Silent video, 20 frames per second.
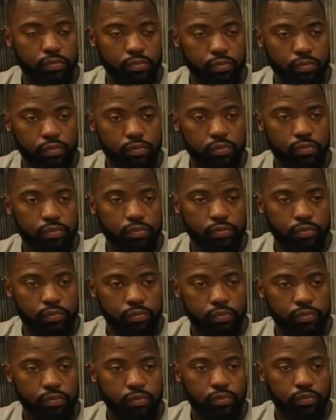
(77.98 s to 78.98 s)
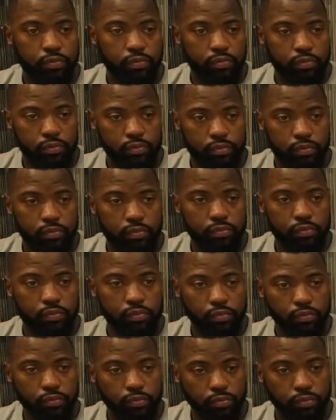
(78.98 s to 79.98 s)

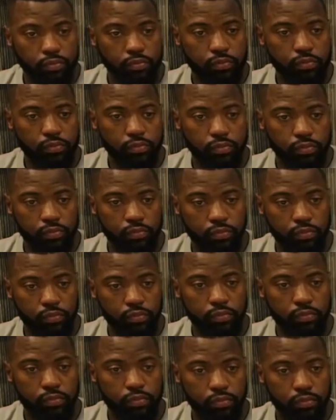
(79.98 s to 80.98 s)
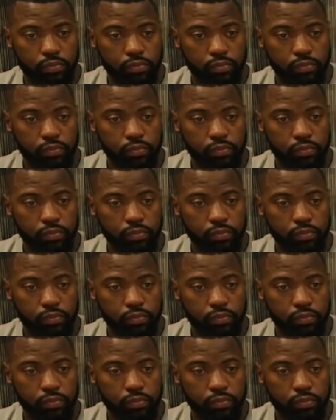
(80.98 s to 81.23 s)
[no speech]